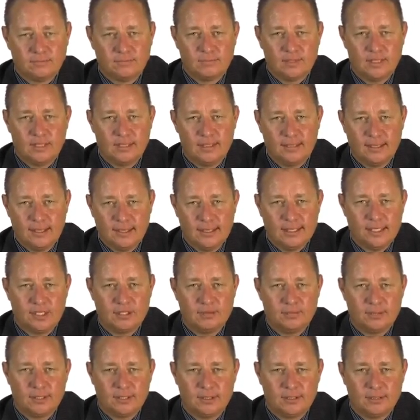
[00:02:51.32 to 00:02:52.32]

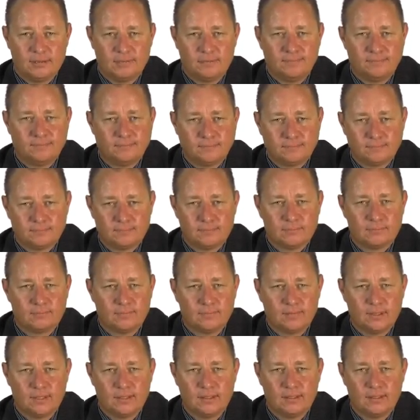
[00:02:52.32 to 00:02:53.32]
engagement,
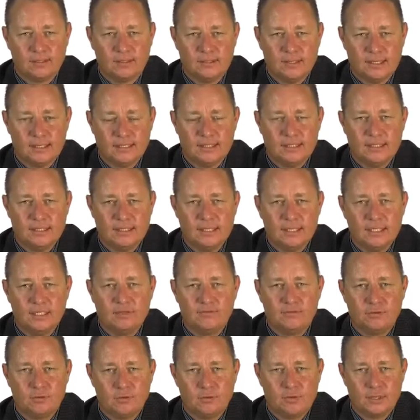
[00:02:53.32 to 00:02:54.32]
there's a need
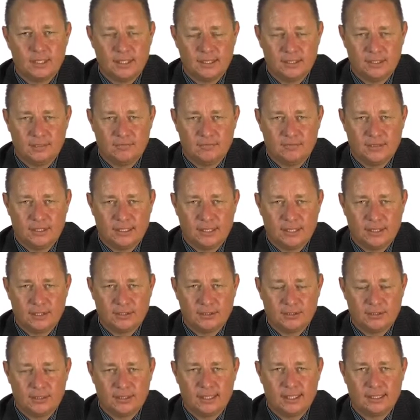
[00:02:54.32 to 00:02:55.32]
for quality
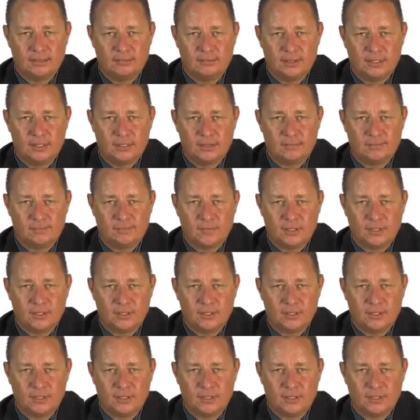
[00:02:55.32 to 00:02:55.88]
financial statements.